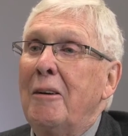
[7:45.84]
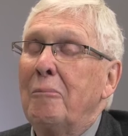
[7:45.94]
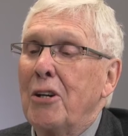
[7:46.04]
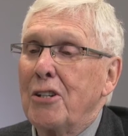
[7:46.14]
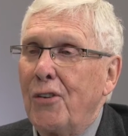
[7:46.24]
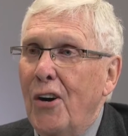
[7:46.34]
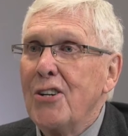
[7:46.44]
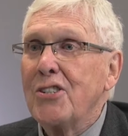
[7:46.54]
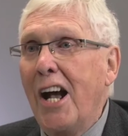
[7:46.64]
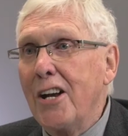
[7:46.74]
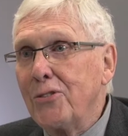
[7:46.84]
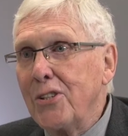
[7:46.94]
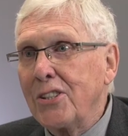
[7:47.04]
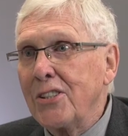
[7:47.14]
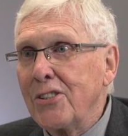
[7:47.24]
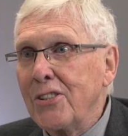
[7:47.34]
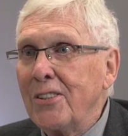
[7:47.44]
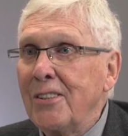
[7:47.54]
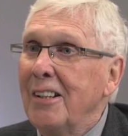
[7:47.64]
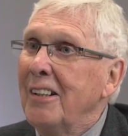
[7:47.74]
But as far as ASHRAE is
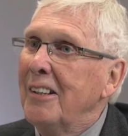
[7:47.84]
concerned,